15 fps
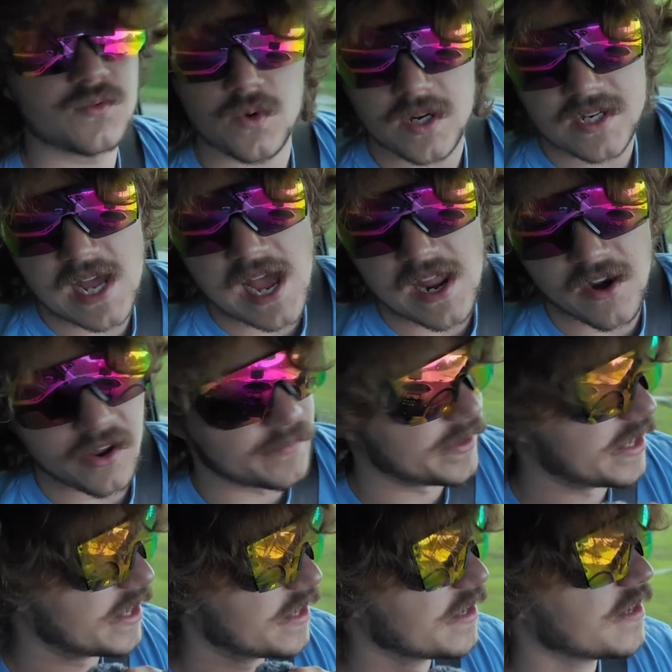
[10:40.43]
where it died on
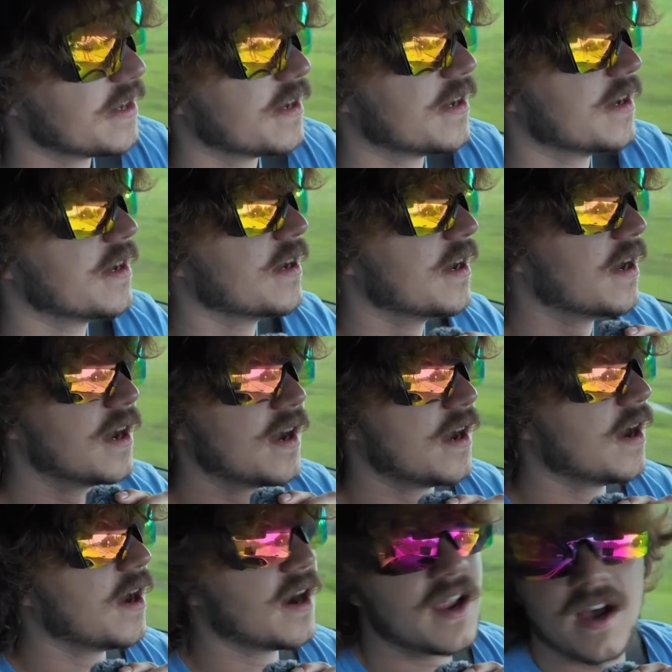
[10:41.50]
me.
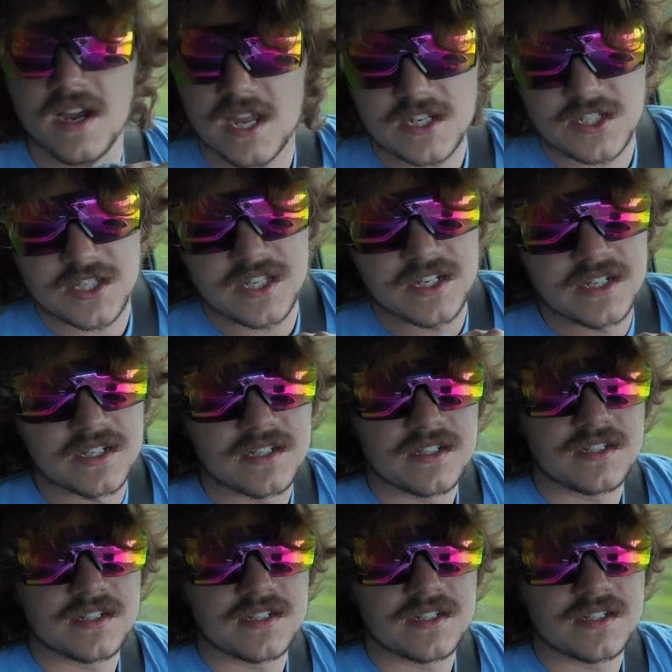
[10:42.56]
Alright, I'll catch you there.